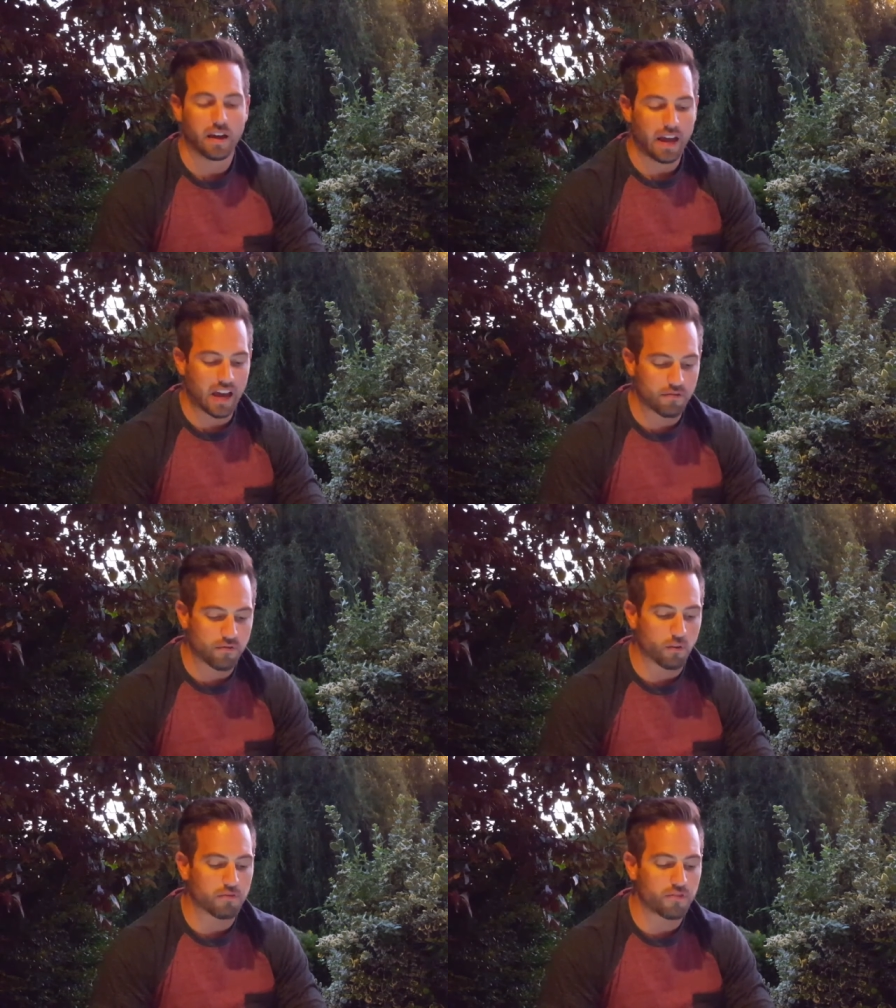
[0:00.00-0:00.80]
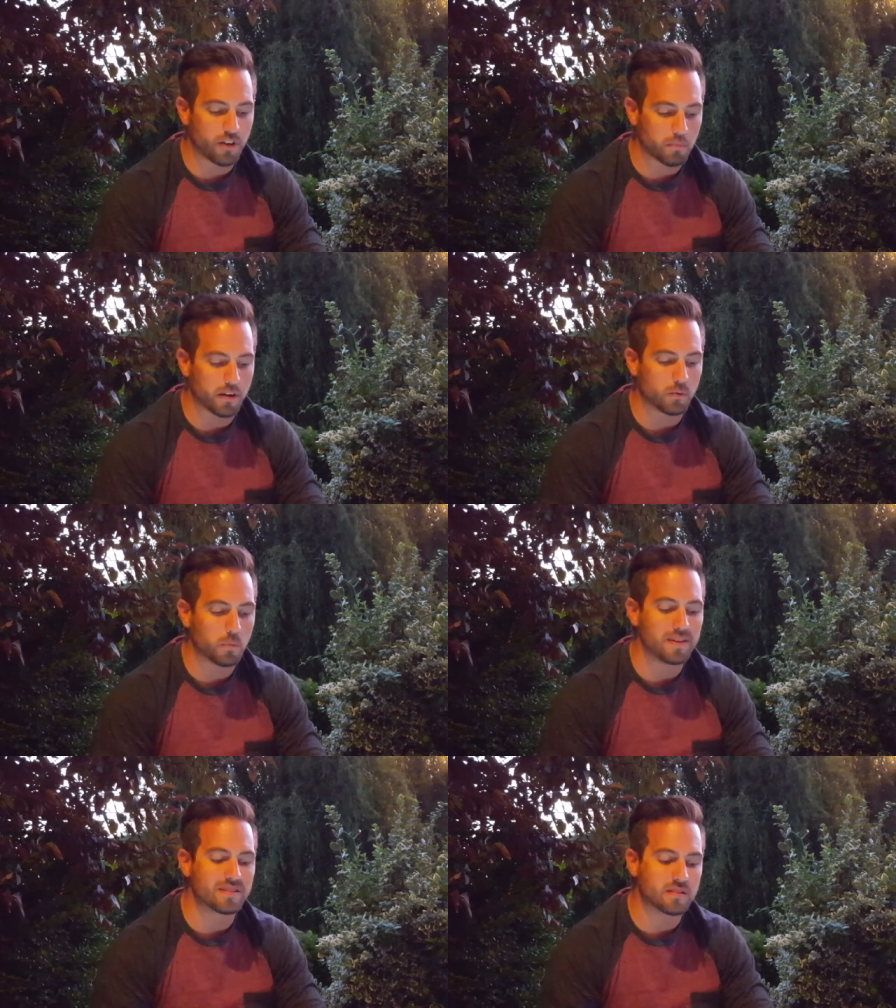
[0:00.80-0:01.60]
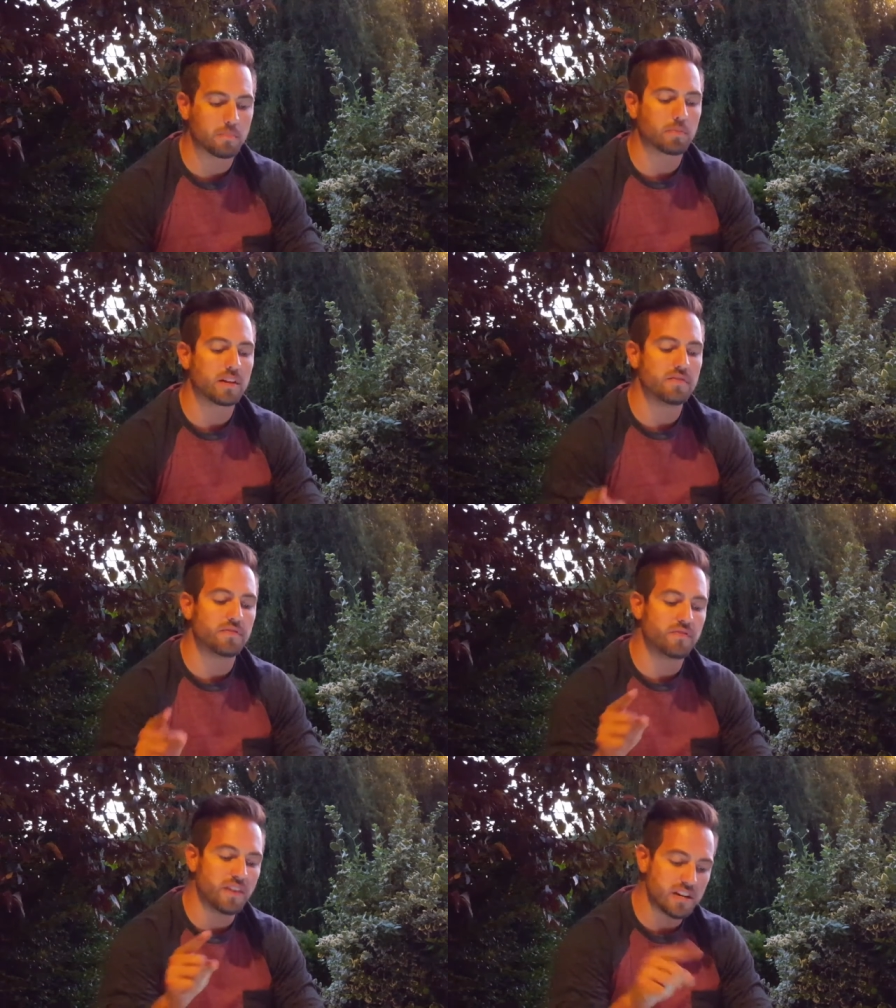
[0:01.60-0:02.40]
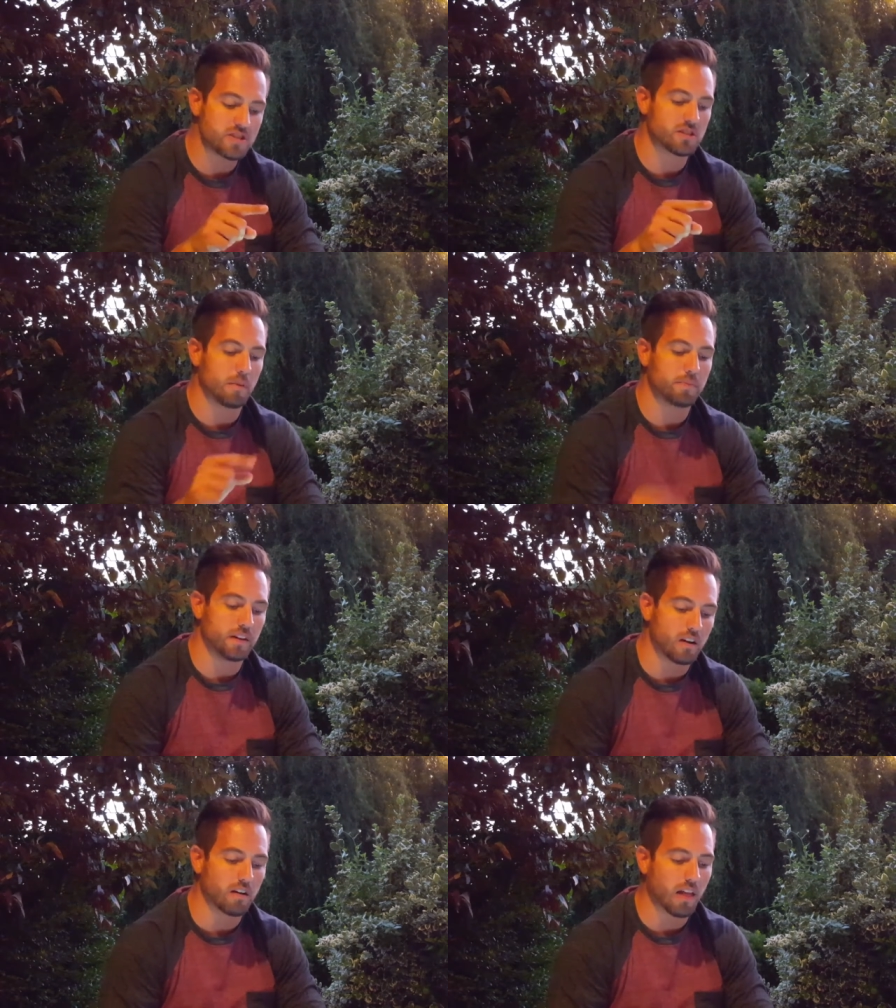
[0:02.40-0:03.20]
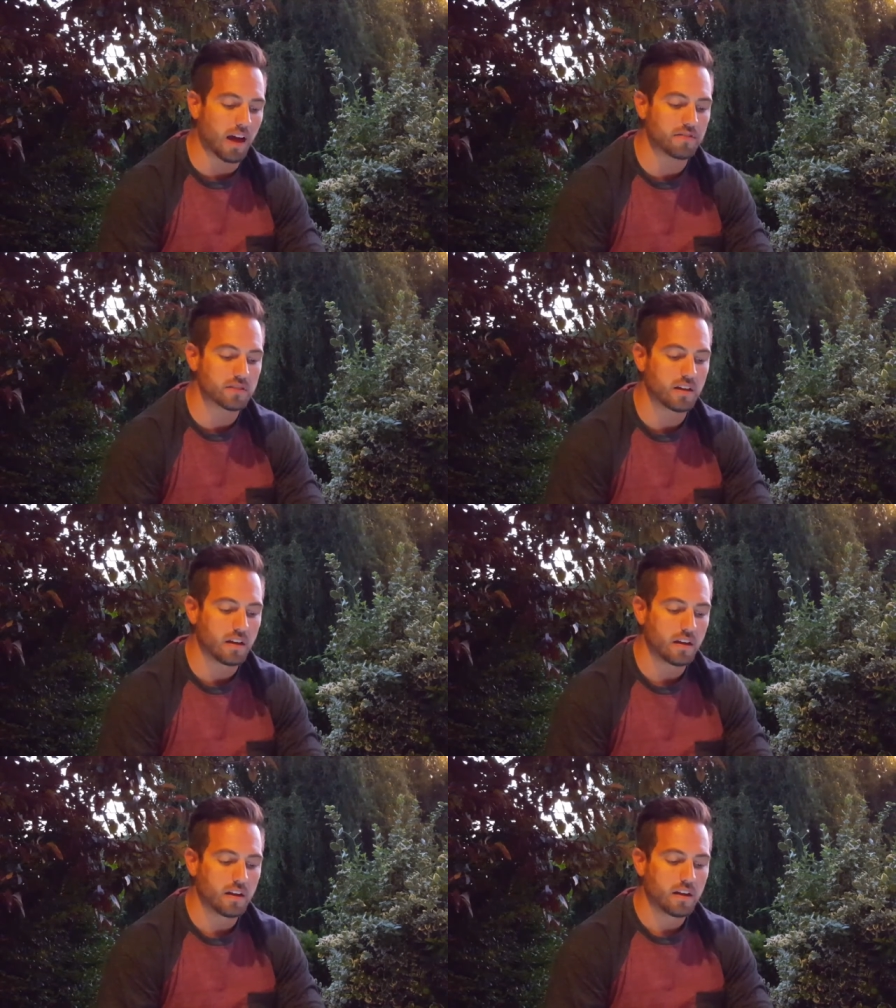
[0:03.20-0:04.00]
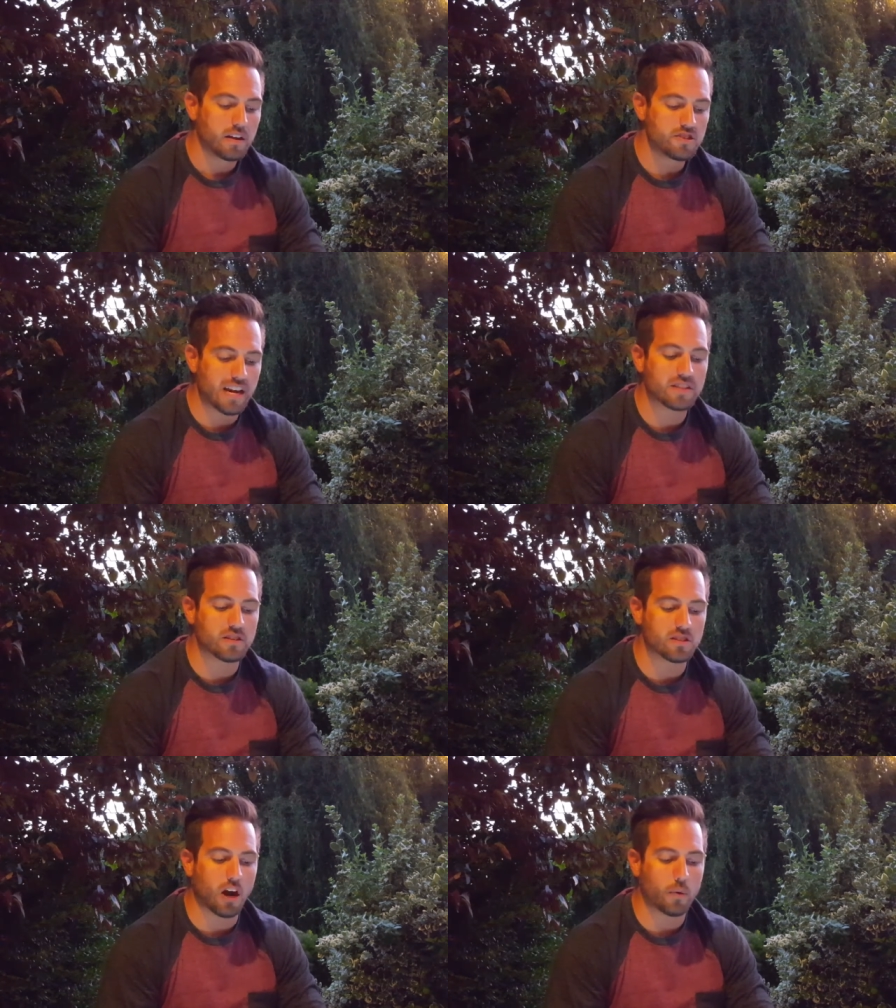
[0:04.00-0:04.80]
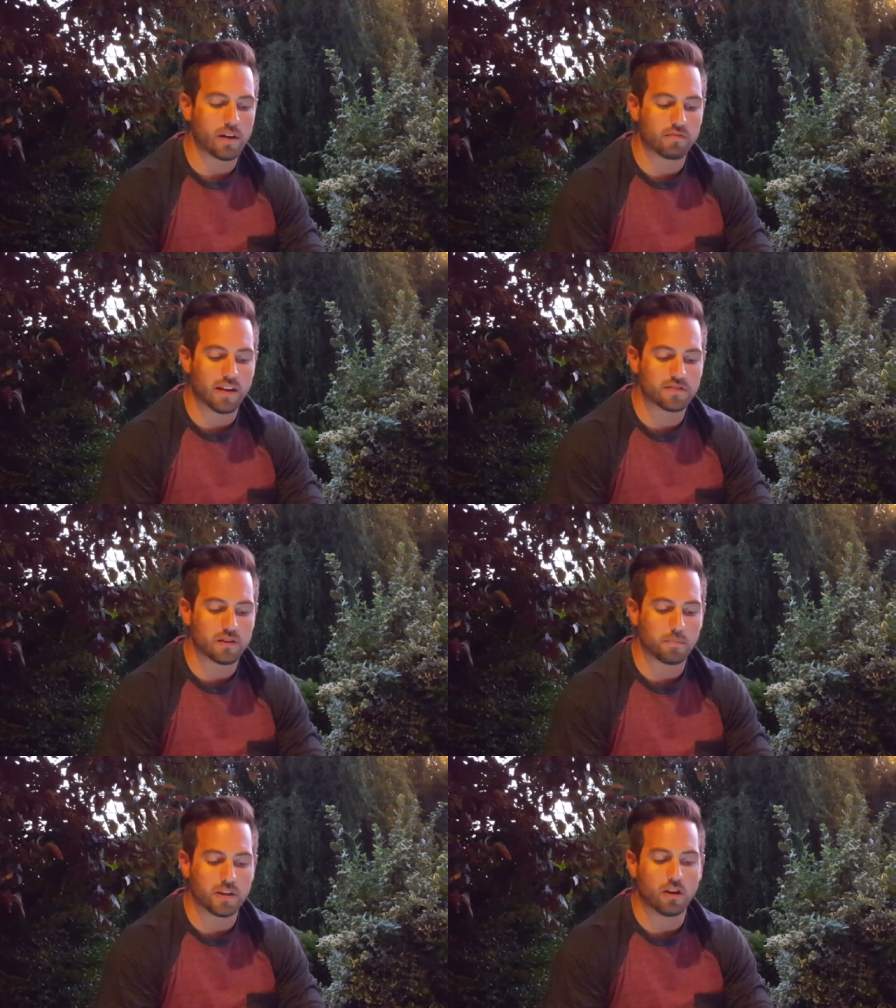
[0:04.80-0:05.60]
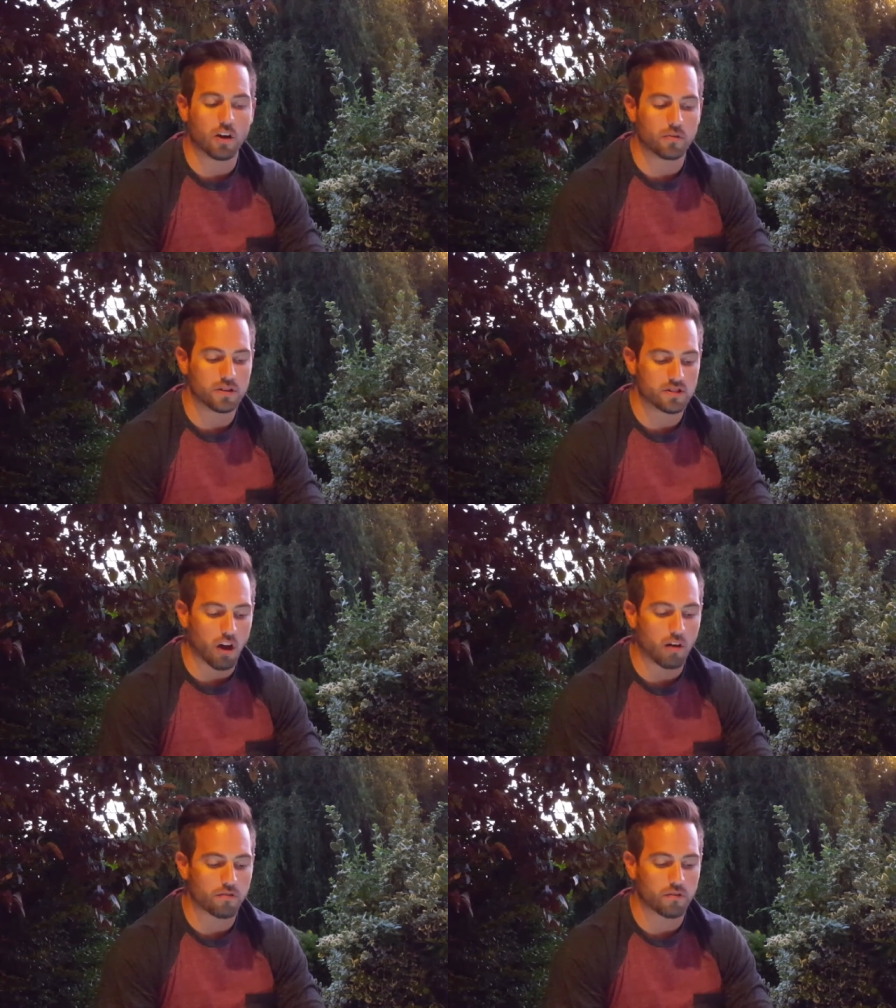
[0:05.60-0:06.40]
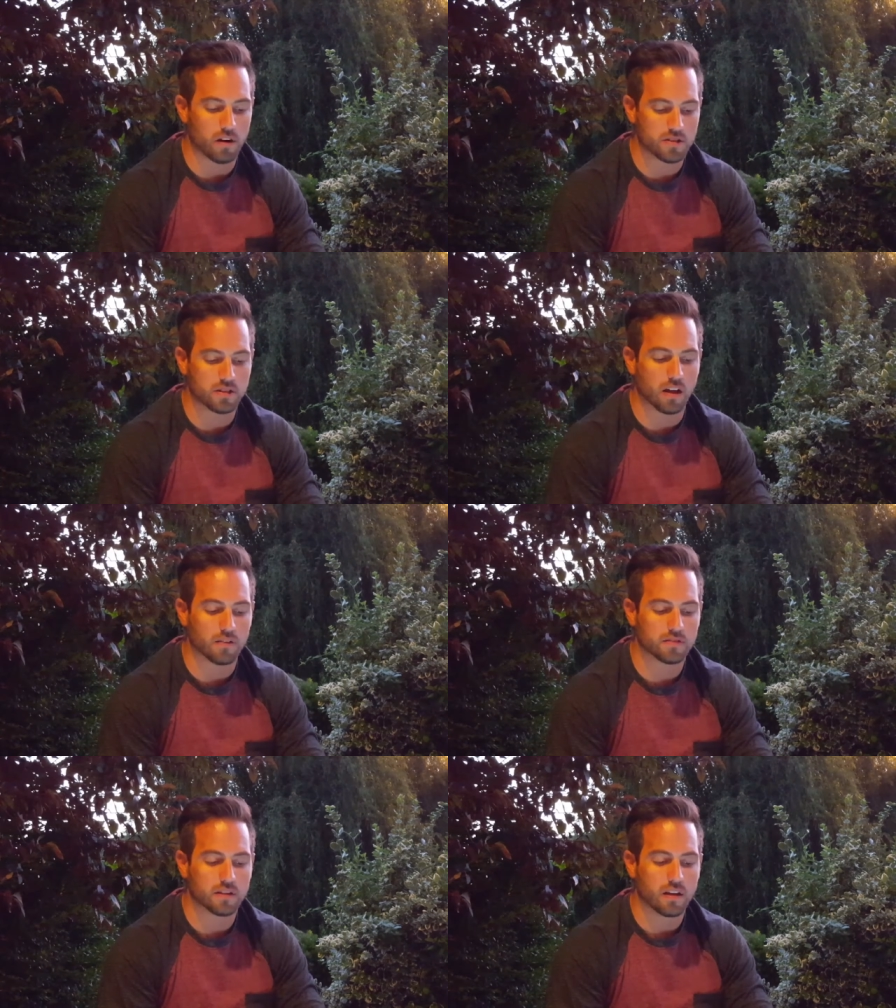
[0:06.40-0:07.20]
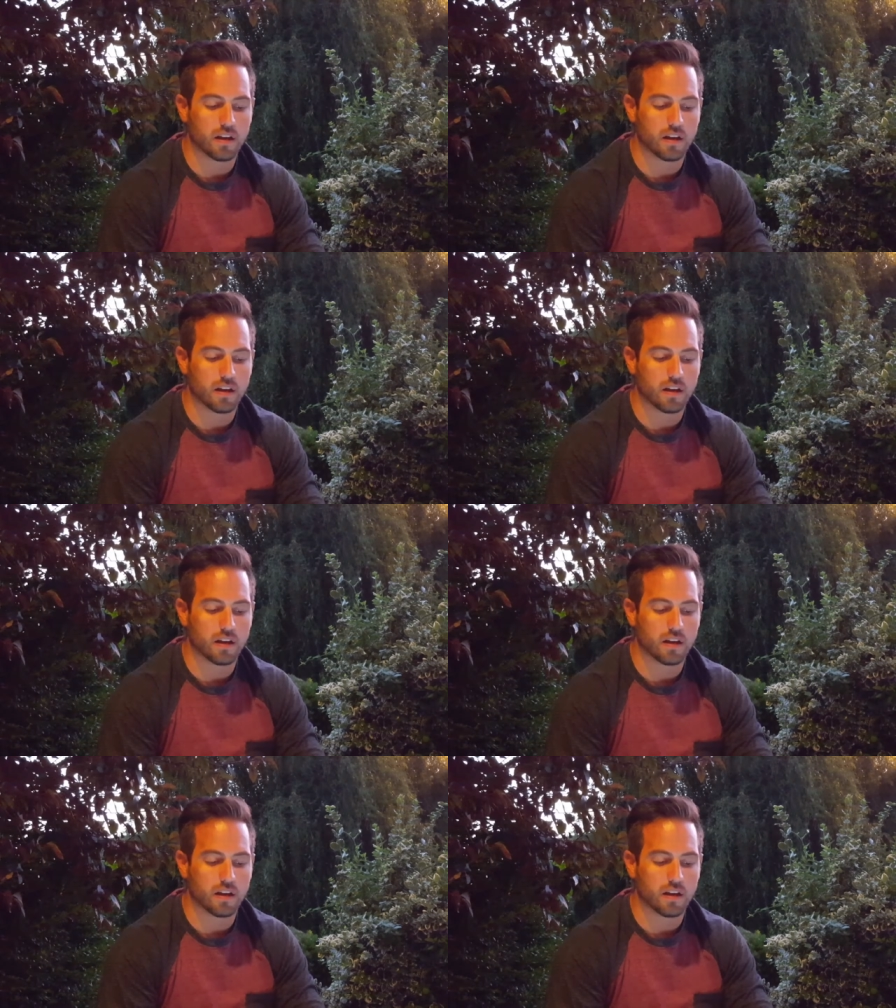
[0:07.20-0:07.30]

and fulfillment. When we simply finish something in our lives, chances are we have left something unresolved for ourselves.